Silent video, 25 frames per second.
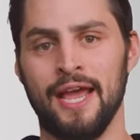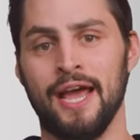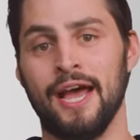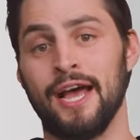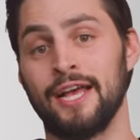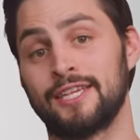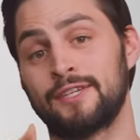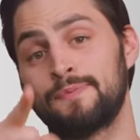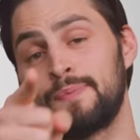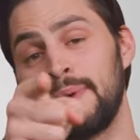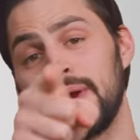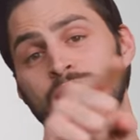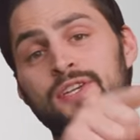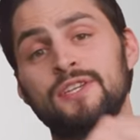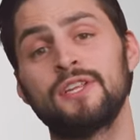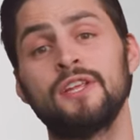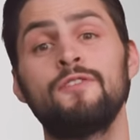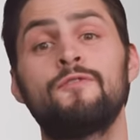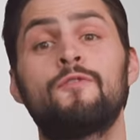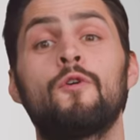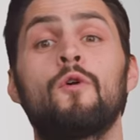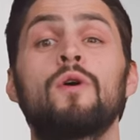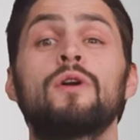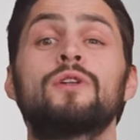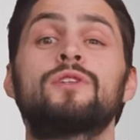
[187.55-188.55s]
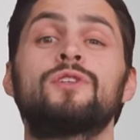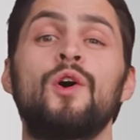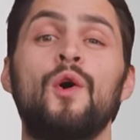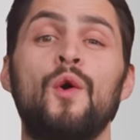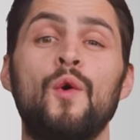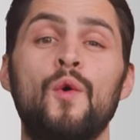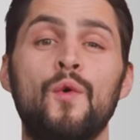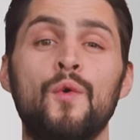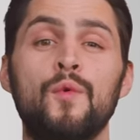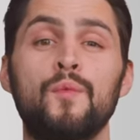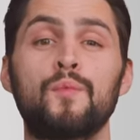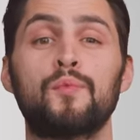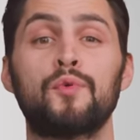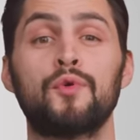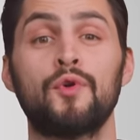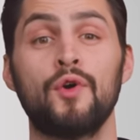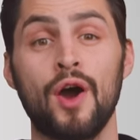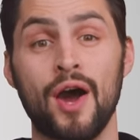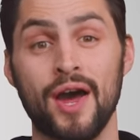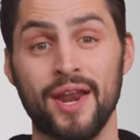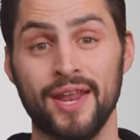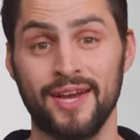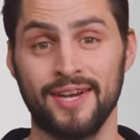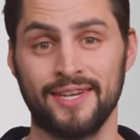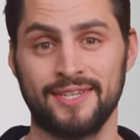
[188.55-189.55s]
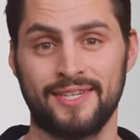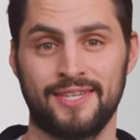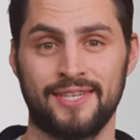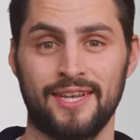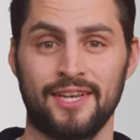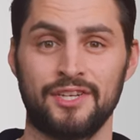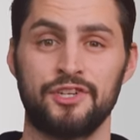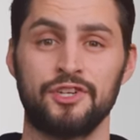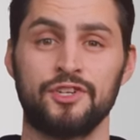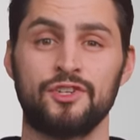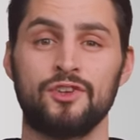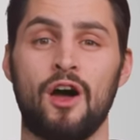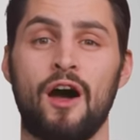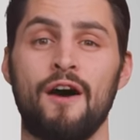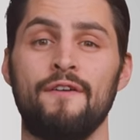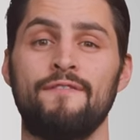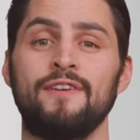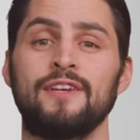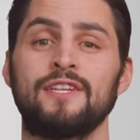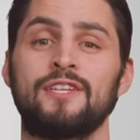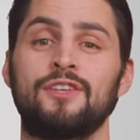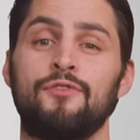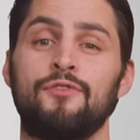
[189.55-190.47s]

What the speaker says: especially for its own products, such as Office